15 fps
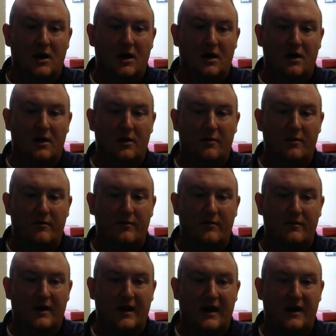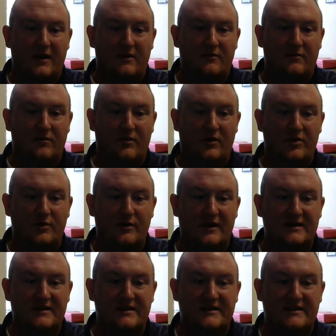And when you
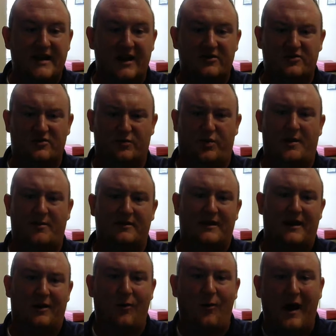get this text, you're probably like,